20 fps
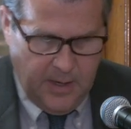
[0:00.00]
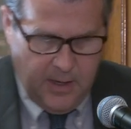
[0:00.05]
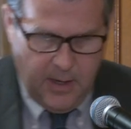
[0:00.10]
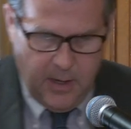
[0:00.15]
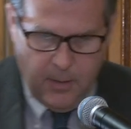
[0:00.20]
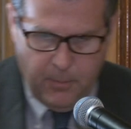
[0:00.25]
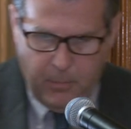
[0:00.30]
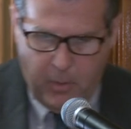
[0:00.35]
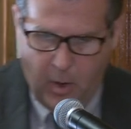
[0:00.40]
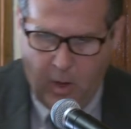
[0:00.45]

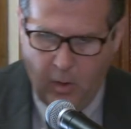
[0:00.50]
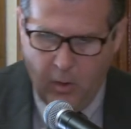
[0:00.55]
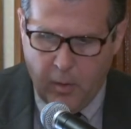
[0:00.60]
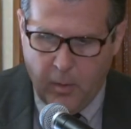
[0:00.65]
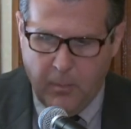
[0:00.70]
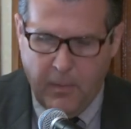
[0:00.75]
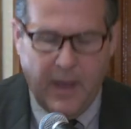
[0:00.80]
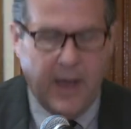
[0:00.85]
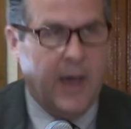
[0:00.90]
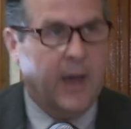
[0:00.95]
Uh, Paul
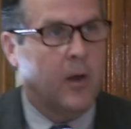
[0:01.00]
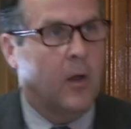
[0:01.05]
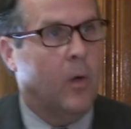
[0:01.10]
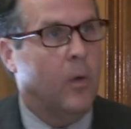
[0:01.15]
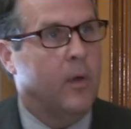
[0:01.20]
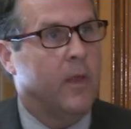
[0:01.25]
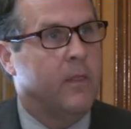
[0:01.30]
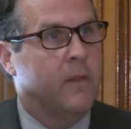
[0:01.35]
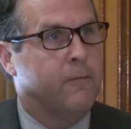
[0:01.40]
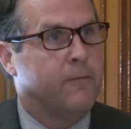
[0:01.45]

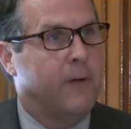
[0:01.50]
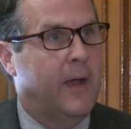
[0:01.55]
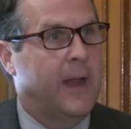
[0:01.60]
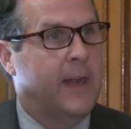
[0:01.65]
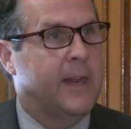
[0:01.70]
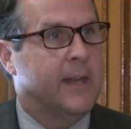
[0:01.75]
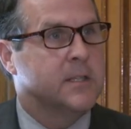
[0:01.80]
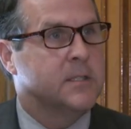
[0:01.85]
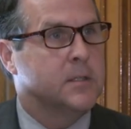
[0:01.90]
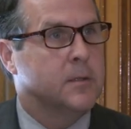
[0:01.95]
Armano in the
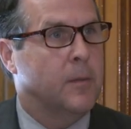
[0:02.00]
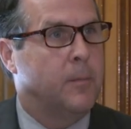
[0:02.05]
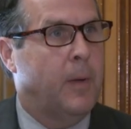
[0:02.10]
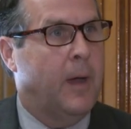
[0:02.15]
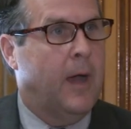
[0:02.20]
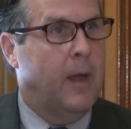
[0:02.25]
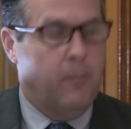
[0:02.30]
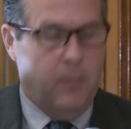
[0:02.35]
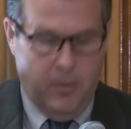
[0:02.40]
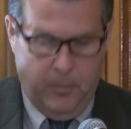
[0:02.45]
finance
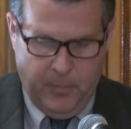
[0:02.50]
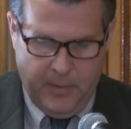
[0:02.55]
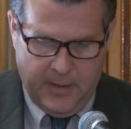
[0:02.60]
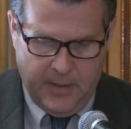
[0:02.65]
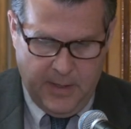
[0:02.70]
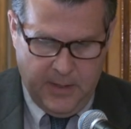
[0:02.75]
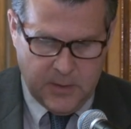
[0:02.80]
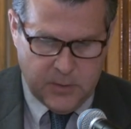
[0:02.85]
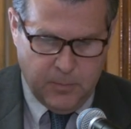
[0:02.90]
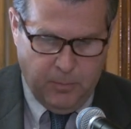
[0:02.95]
department
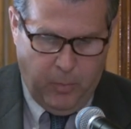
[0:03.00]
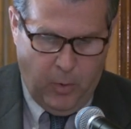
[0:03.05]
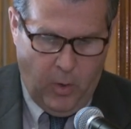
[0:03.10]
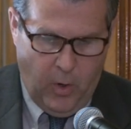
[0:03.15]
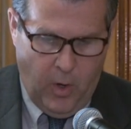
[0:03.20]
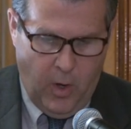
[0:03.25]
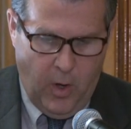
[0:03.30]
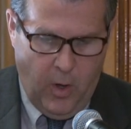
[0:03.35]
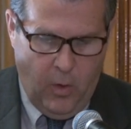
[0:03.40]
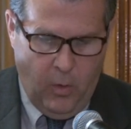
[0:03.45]
because
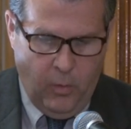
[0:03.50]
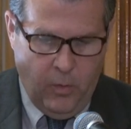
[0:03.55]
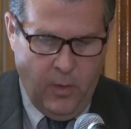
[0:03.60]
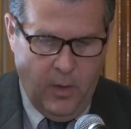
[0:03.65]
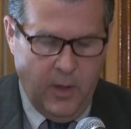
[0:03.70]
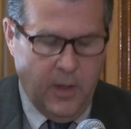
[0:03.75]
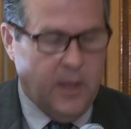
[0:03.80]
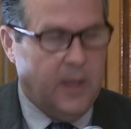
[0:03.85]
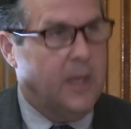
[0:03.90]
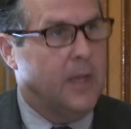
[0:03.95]
Paul,
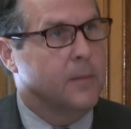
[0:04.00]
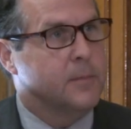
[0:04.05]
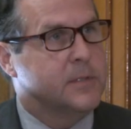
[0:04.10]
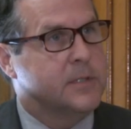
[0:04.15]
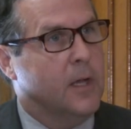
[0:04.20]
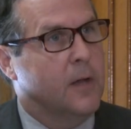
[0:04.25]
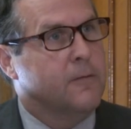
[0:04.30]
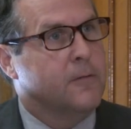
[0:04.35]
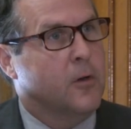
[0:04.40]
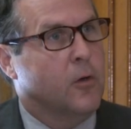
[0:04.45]
he
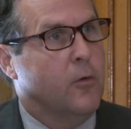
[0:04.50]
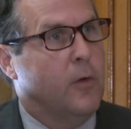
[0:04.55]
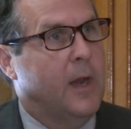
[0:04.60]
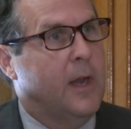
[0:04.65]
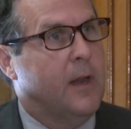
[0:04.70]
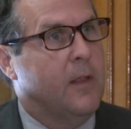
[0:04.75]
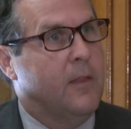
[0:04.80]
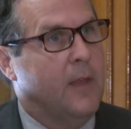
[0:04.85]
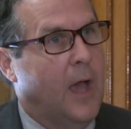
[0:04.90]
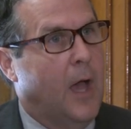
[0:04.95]
himself
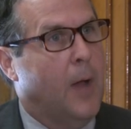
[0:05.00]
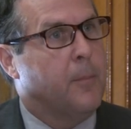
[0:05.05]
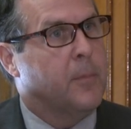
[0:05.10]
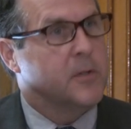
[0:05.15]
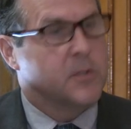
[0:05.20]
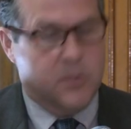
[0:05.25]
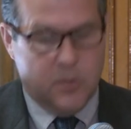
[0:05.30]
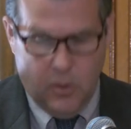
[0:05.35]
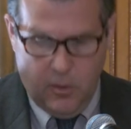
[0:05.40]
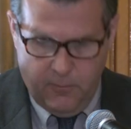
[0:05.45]
created the ARPA
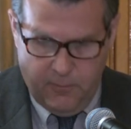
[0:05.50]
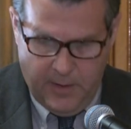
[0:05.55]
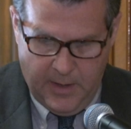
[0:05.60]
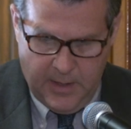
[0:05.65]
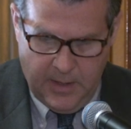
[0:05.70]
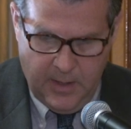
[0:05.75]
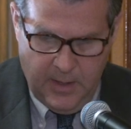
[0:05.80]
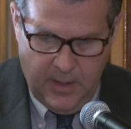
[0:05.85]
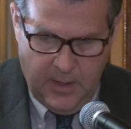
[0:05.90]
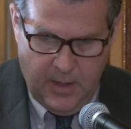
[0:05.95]

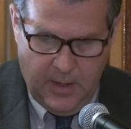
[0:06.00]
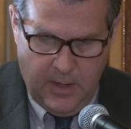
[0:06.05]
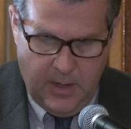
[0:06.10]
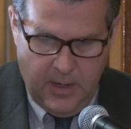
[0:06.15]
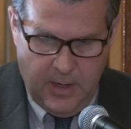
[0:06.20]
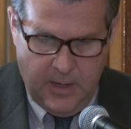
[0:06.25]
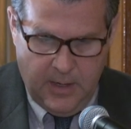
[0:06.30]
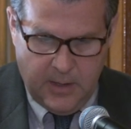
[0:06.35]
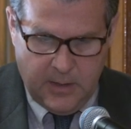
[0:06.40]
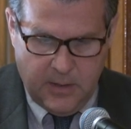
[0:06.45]
survey
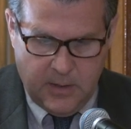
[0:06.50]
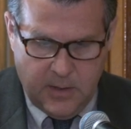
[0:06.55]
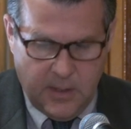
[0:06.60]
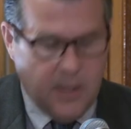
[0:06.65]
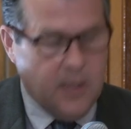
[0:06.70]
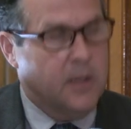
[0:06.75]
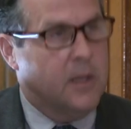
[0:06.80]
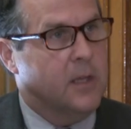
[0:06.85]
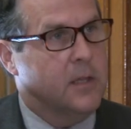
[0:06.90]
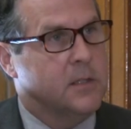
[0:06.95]
and it
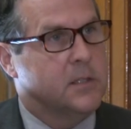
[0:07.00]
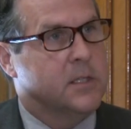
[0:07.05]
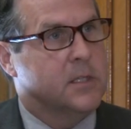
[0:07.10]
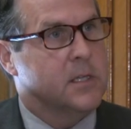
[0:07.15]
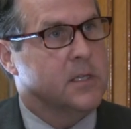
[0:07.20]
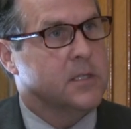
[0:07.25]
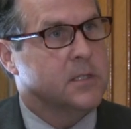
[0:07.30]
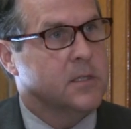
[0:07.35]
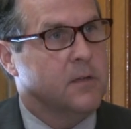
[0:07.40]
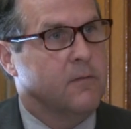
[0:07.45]
did
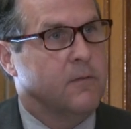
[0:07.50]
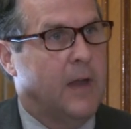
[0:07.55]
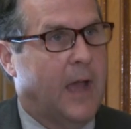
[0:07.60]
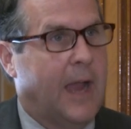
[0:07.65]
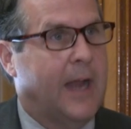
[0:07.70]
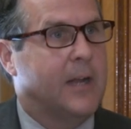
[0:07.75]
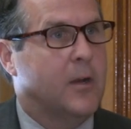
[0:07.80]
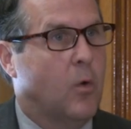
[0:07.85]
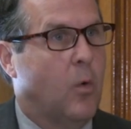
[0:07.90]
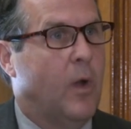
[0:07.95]
consist of
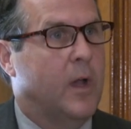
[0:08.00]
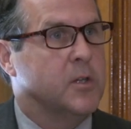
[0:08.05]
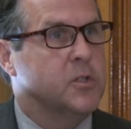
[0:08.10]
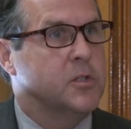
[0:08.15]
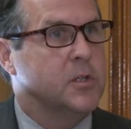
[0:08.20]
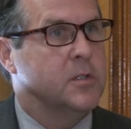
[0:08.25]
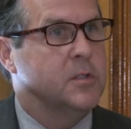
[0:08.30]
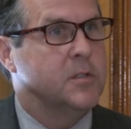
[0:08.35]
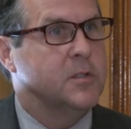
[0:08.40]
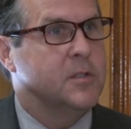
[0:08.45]
nine
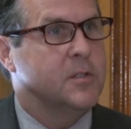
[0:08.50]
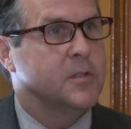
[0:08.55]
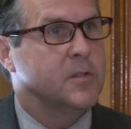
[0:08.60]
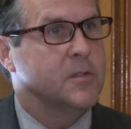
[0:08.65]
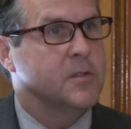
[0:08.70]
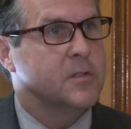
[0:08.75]
questions.